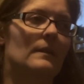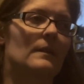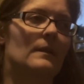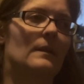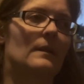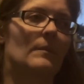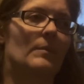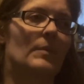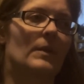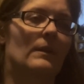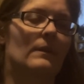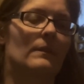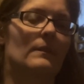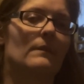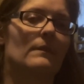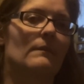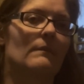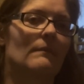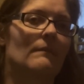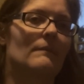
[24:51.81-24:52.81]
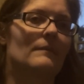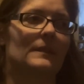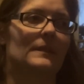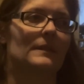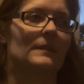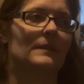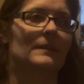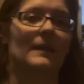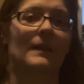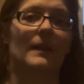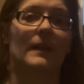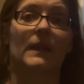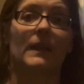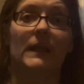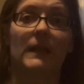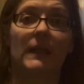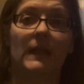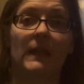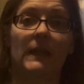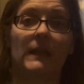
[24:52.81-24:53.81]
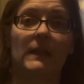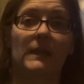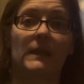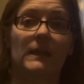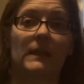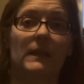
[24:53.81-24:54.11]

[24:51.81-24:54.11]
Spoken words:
the part that I liked,